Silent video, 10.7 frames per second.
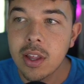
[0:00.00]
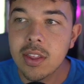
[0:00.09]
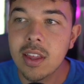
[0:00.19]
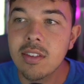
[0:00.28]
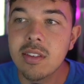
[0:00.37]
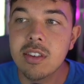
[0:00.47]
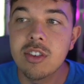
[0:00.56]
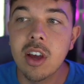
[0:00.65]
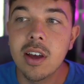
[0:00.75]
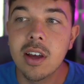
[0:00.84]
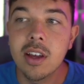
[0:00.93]

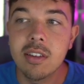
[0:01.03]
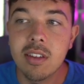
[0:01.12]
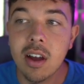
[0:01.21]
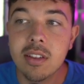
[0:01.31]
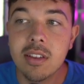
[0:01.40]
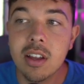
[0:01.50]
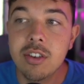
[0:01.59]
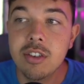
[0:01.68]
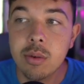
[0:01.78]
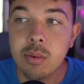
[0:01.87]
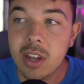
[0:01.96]
This stock did
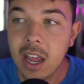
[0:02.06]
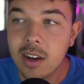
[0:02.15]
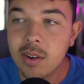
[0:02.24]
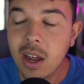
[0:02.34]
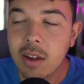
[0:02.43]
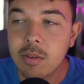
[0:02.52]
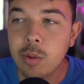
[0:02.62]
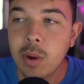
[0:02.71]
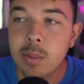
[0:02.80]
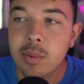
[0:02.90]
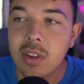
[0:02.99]
shoot down after the
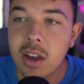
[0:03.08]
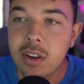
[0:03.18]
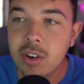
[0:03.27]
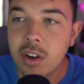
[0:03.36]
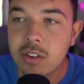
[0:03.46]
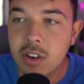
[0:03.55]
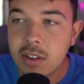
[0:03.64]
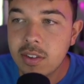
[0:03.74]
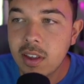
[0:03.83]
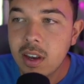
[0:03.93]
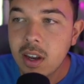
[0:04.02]
Rams signed John
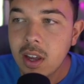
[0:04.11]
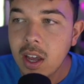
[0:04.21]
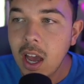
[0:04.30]
Johnson.